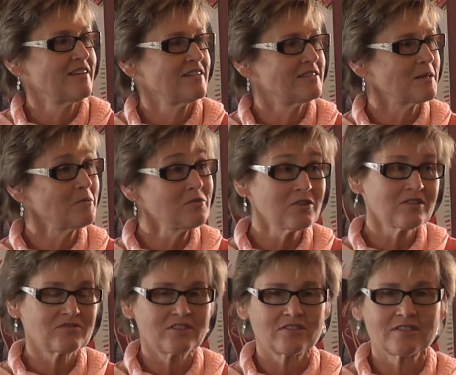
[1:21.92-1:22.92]
And some of you
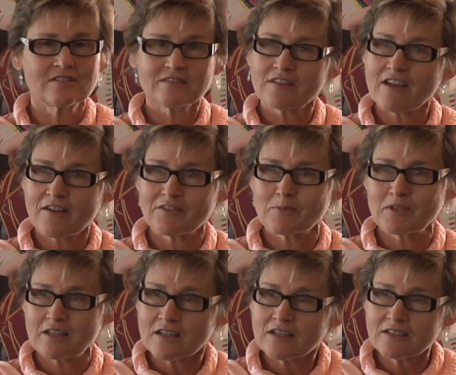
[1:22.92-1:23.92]
just have the
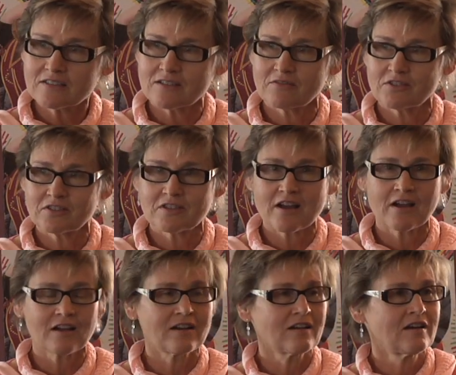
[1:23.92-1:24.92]
beginnings of your
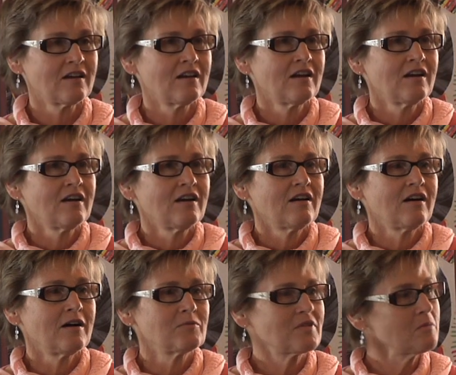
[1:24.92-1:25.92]
deck.
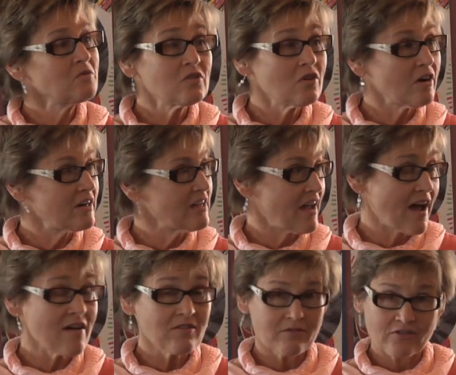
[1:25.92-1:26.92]
Um, some of you already
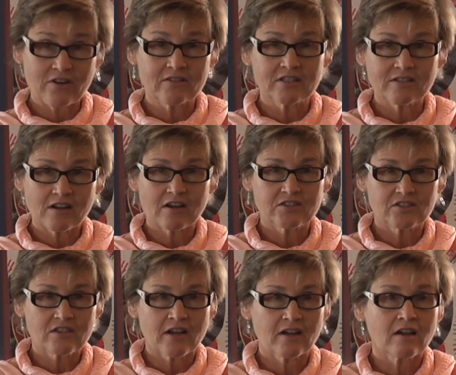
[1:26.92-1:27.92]
have a fairly
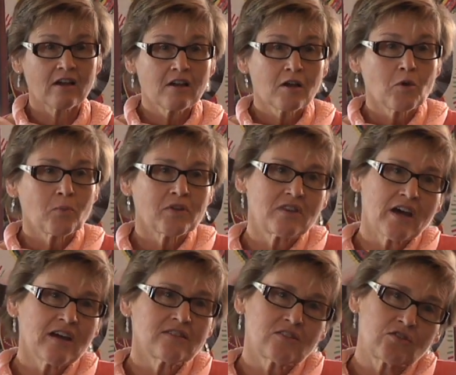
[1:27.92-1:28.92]
large deck. But
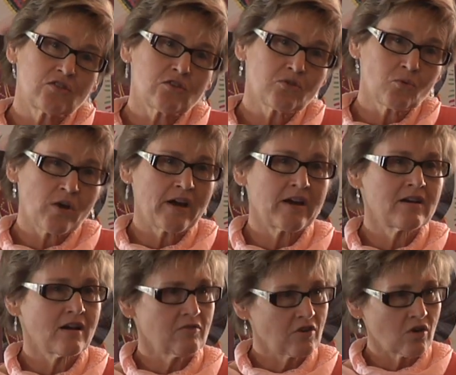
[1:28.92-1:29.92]
that's your
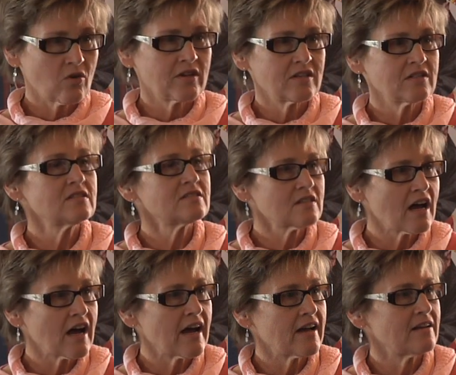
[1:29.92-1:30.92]
way of going
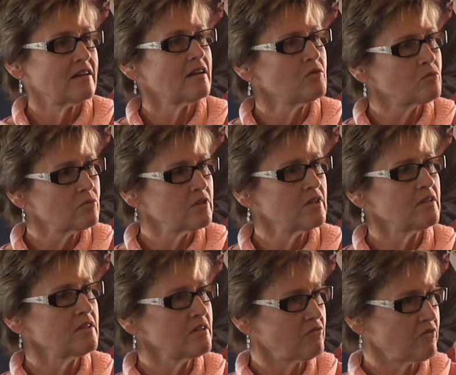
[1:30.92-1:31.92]
inside and
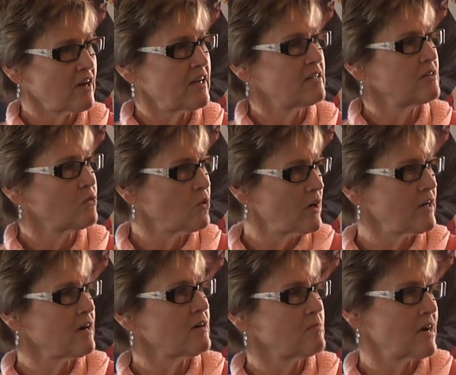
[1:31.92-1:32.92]
really finding
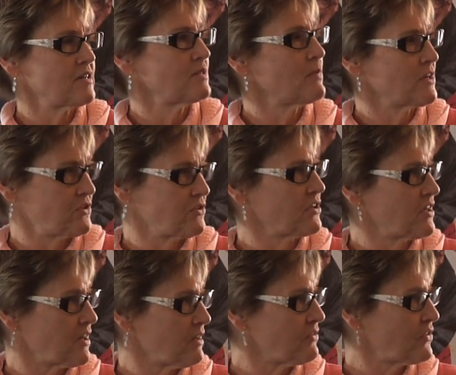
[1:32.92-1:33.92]
what are my special
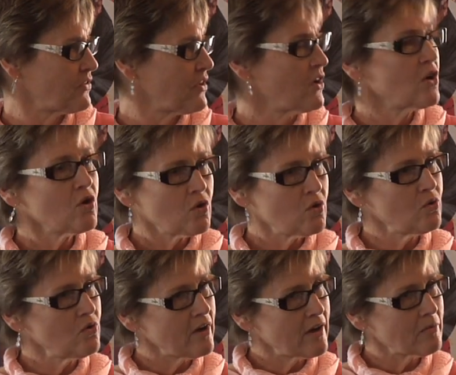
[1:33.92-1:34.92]
gifts?
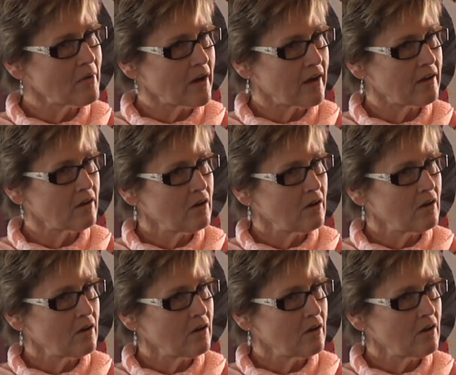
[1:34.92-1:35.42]
Who am I?